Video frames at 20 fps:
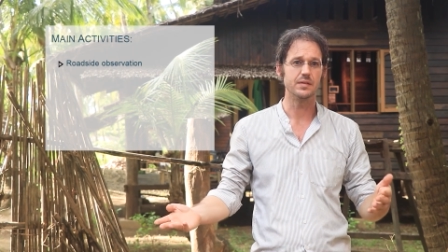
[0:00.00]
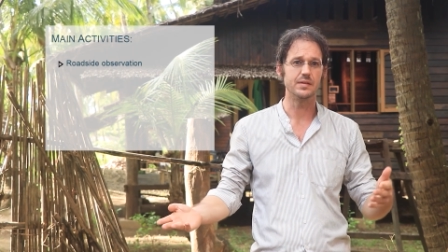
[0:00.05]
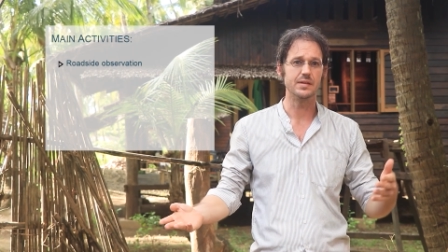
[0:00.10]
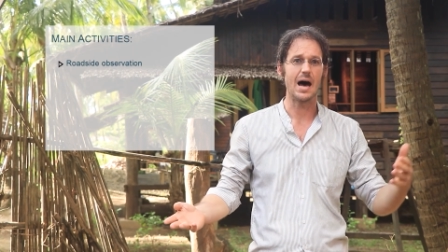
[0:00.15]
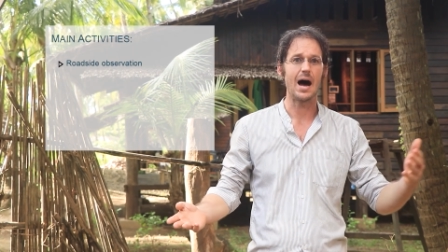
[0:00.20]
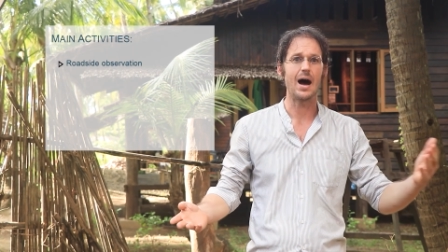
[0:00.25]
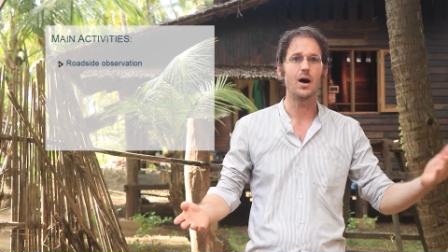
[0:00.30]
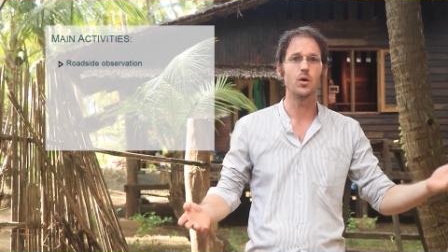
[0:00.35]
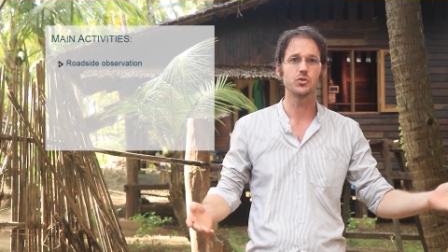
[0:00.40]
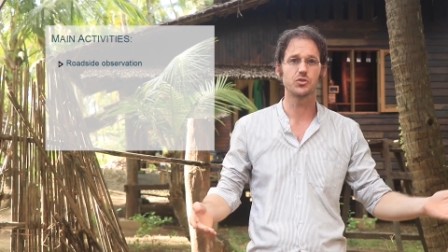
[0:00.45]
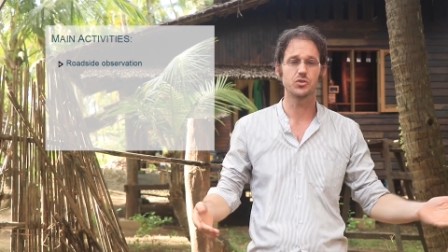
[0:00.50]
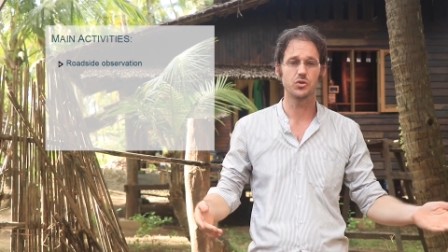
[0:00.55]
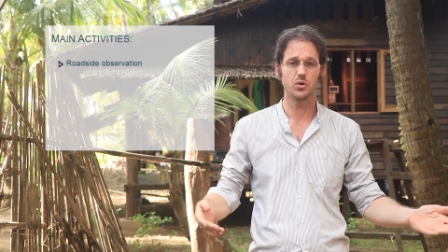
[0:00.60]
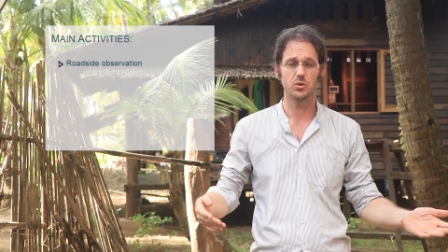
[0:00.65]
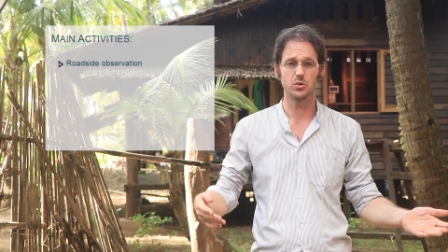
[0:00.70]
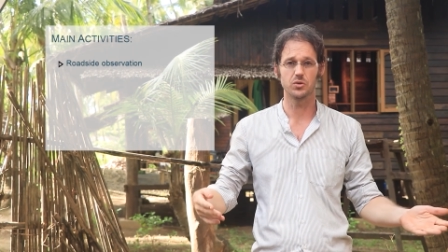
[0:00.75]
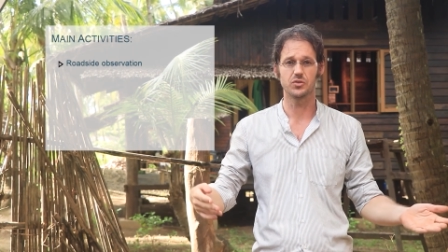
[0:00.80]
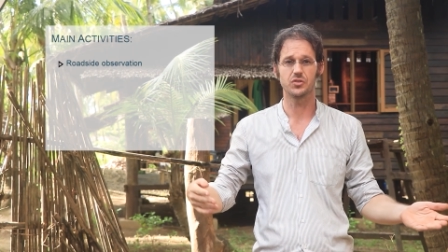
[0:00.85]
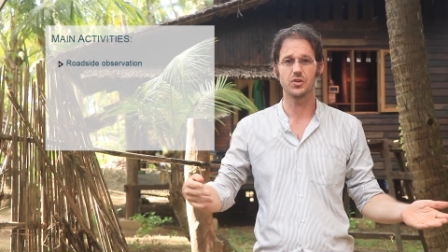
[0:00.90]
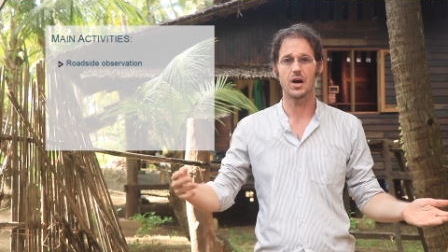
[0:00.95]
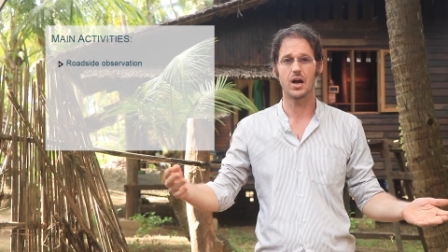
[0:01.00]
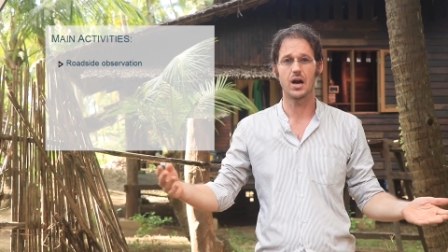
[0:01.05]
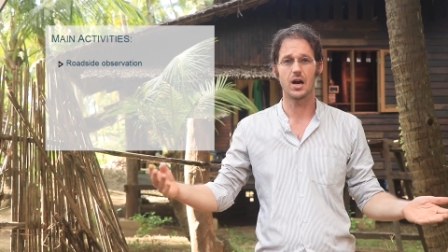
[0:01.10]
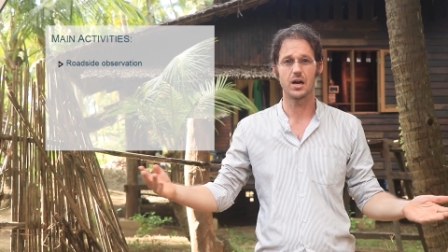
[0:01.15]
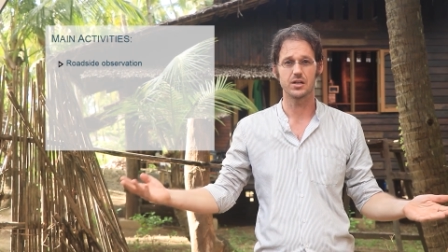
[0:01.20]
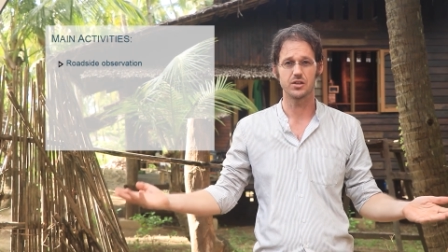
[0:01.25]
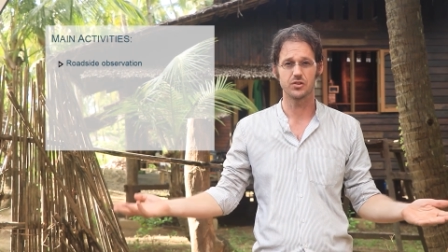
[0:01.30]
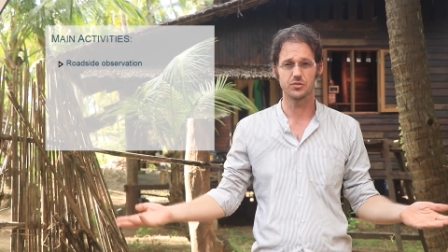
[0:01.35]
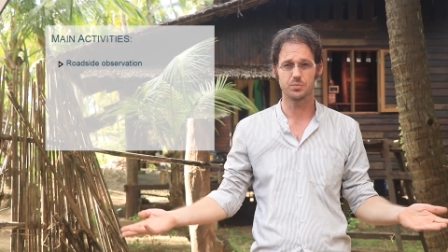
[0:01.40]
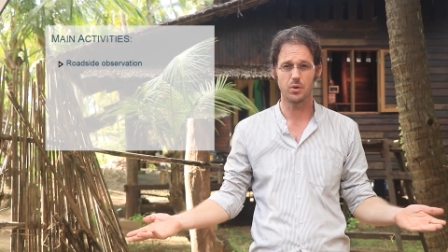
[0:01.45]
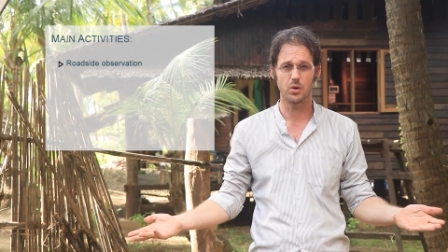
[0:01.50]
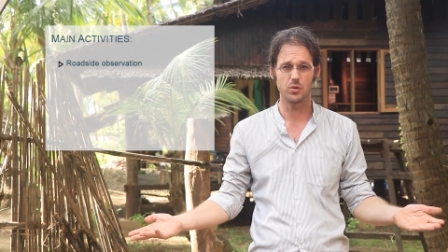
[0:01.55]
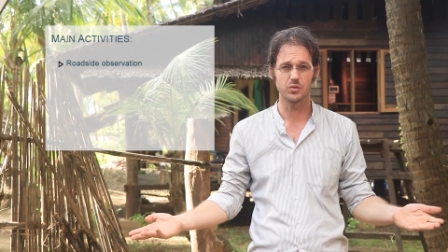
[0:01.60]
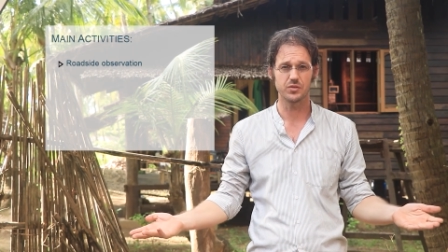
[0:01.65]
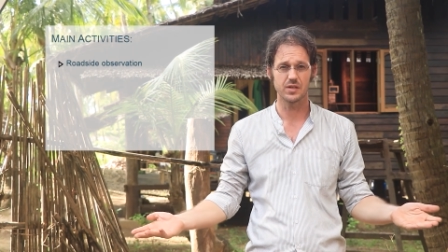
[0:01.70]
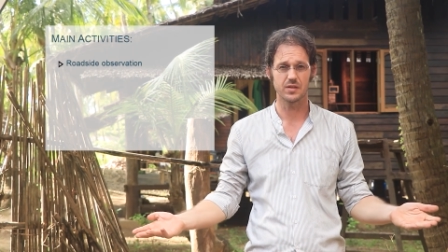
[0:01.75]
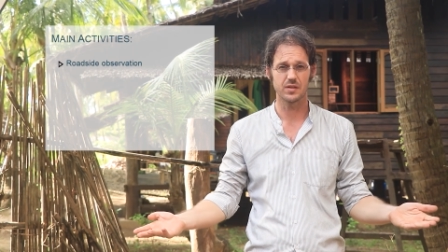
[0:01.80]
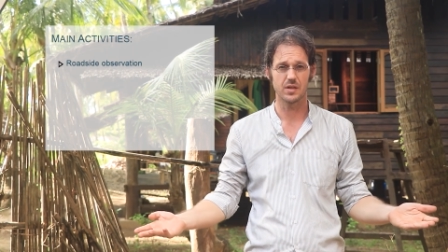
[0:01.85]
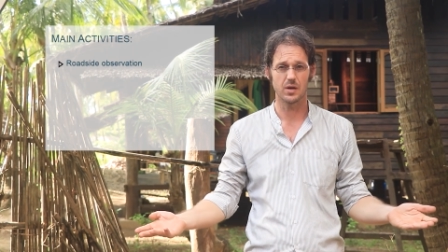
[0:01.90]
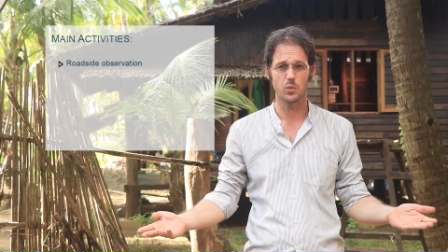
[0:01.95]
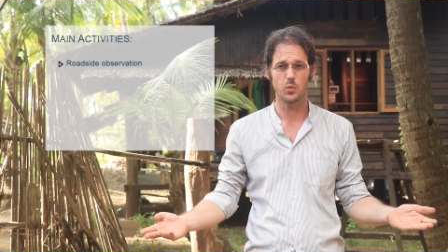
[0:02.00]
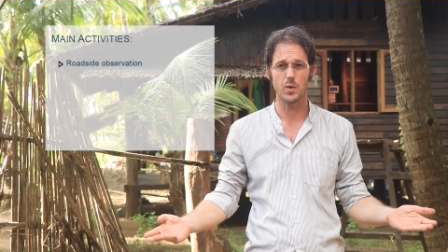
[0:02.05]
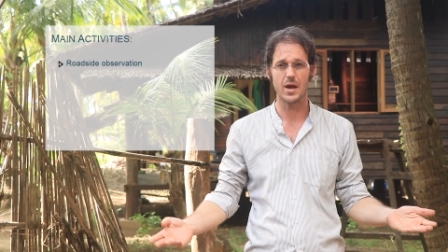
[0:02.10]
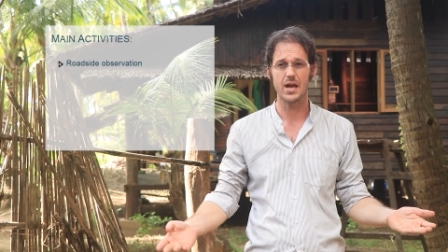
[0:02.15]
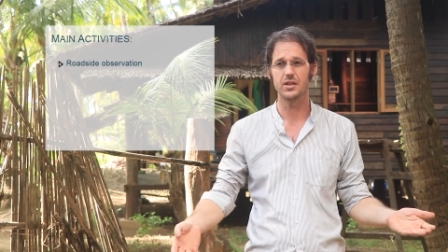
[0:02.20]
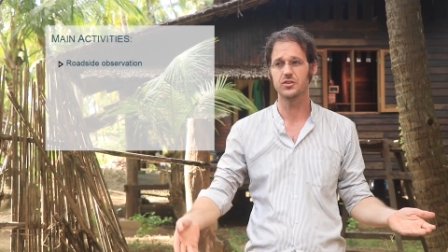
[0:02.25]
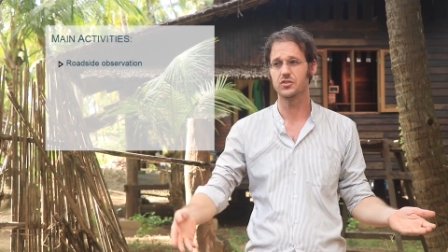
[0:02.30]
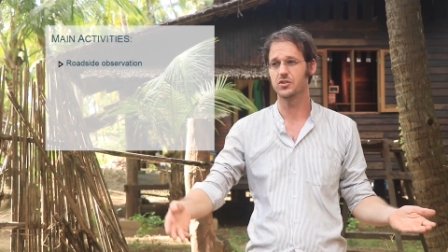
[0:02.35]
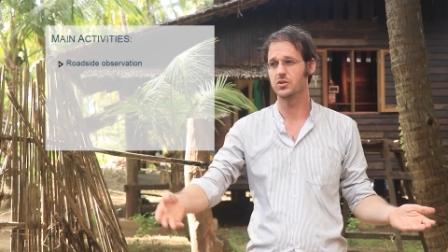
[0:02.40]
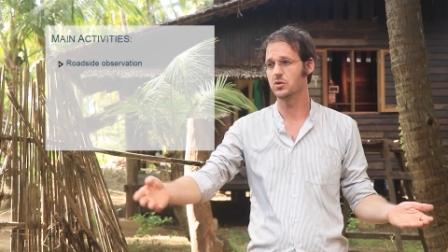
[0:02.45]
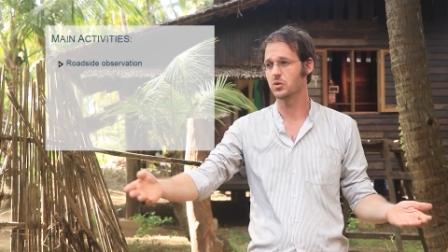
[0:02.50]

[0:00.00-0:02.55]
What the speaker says: households are disposing their waste,